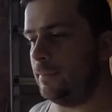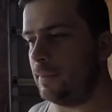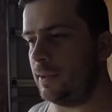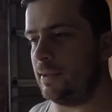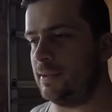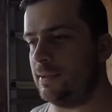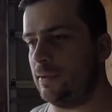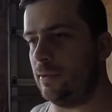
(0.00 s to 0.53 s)

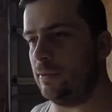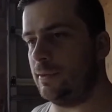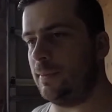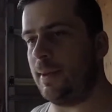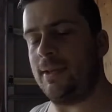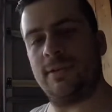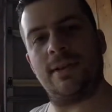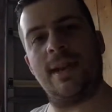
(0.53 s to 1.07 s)
because it all
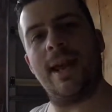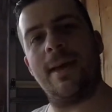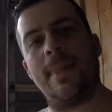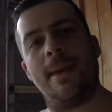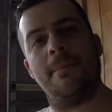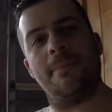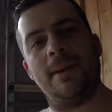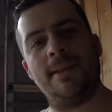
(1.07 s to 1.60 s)
depends on how
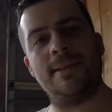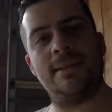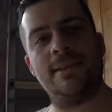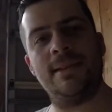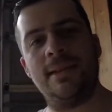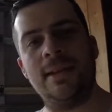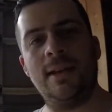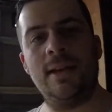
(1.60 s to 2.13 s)
they mix
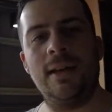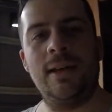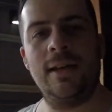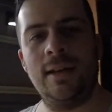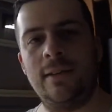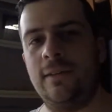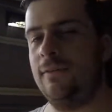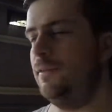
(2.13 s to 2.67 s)

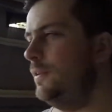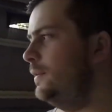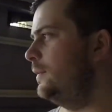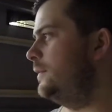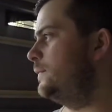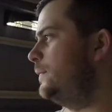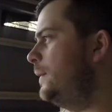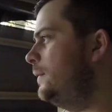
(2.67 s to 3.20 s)
the
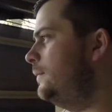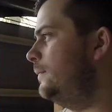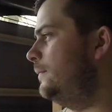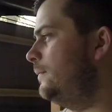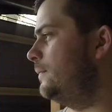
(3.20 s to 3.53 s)
fuel as well.